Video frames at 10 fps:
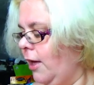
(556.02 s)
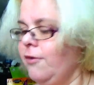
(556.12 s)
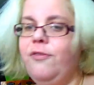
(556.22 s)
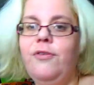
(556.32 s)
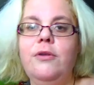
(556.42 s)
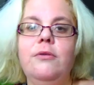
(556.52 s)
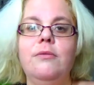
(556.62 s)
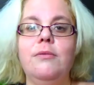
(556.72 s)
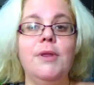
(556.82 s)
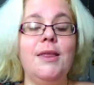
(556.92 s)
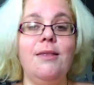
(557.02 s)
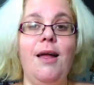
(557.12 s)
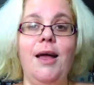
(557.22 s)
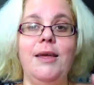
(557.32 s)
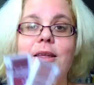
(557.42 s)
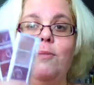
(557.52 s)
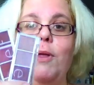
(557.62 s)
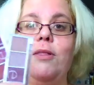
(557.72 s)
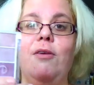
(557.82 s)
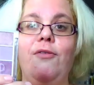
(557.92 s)
l f is not
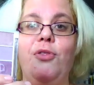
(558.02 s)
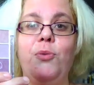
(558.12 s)
expensive.